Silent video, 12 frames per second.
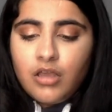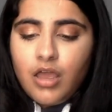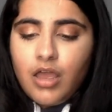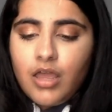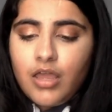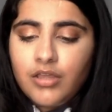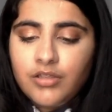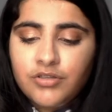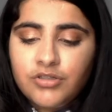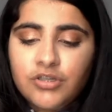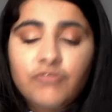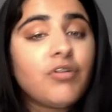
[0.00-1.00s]
And
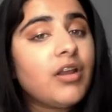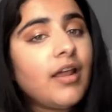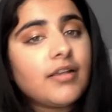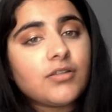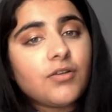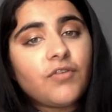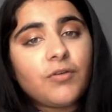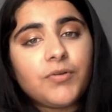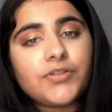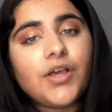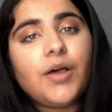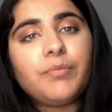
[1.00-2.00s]
she realised something
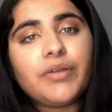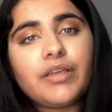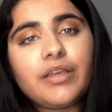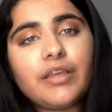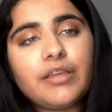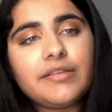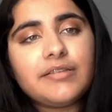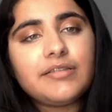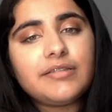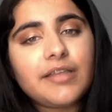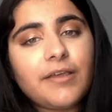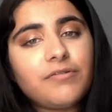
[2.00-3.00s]
was up
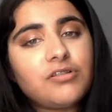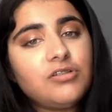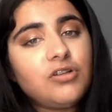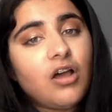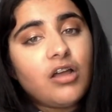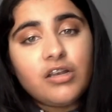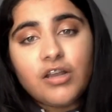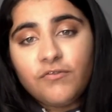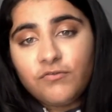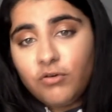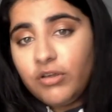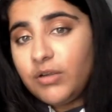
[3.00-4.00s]
because there was not
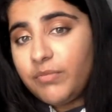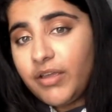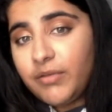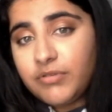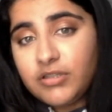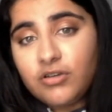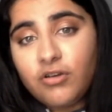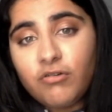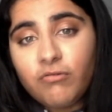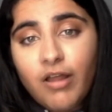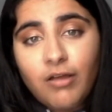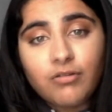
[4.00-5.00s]
enough toilet paper to go
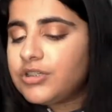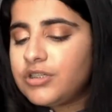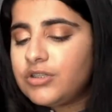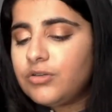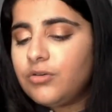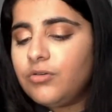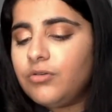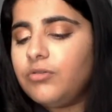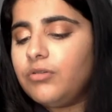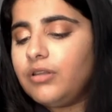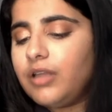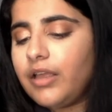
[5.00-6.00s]
around. She
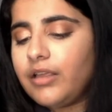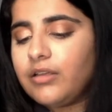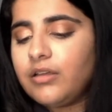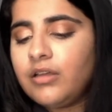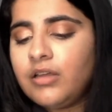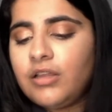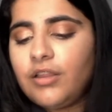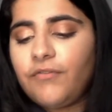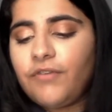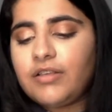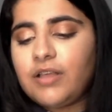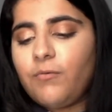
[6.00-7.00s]
saw, like, the
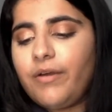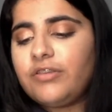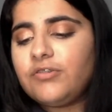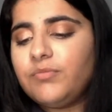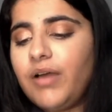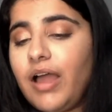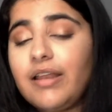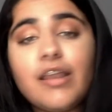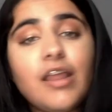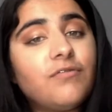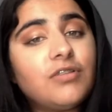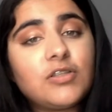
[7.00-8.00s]
things I went to, but I
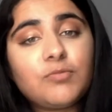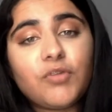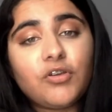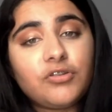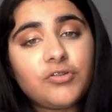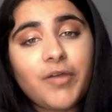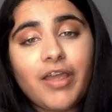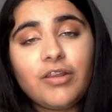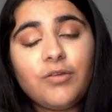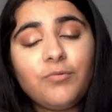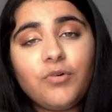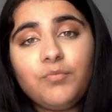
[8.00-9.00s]
never spoke to
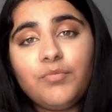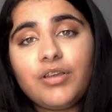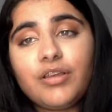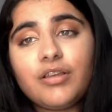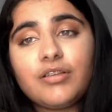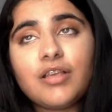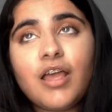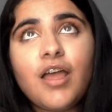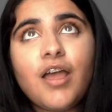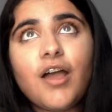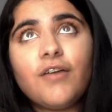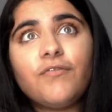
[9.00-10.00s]
anyone because
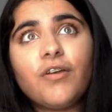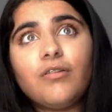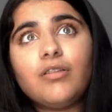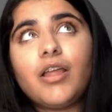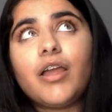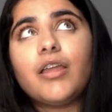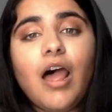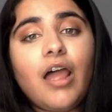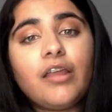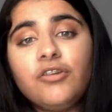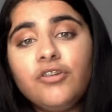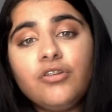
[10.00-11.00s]
I felt like
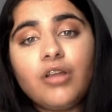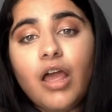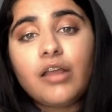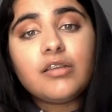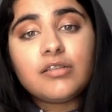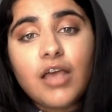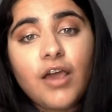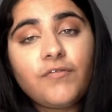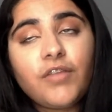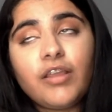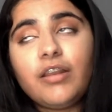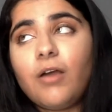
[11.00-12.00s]
I
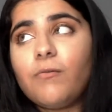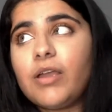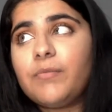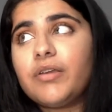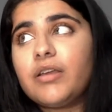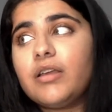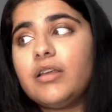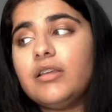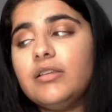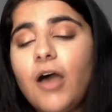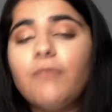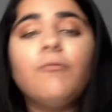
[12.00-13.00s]
deserved it in that way
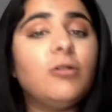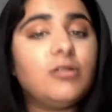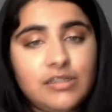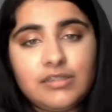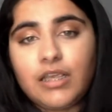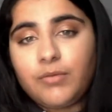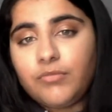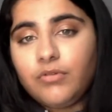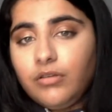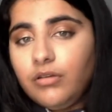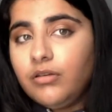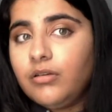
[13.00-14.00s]
because I was
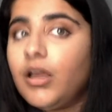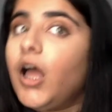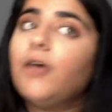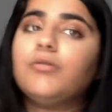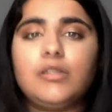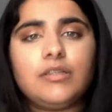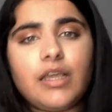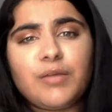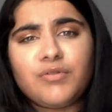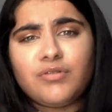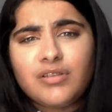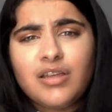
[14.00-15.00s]

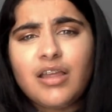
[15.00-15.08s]
disabled.